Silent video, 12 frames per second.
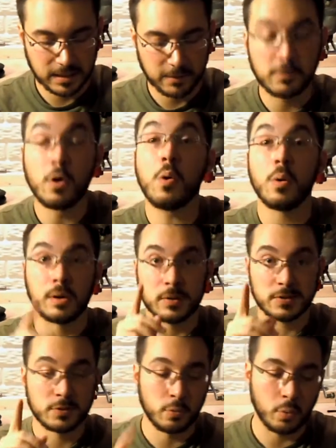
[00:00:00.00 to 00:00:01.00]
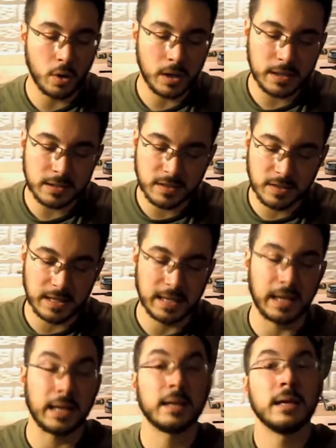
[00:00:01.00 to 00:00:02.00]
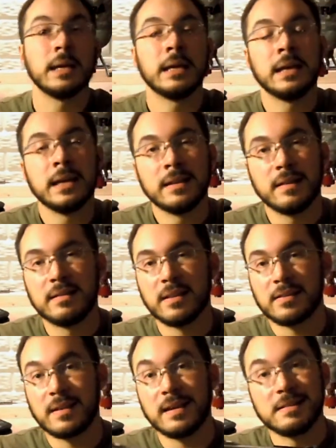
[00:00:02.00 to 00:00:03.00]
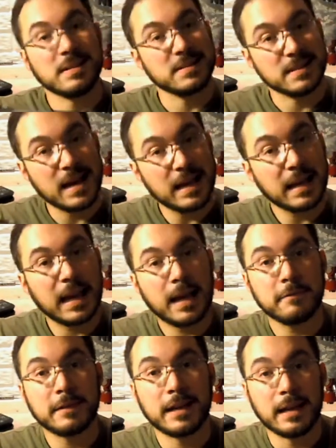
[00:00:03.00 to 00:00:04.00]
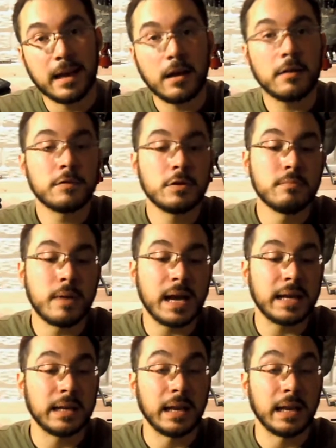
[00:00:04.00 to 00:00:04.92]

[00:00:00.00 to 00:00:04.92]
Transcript: And of course, one thing that this gun does not have that a lot of you might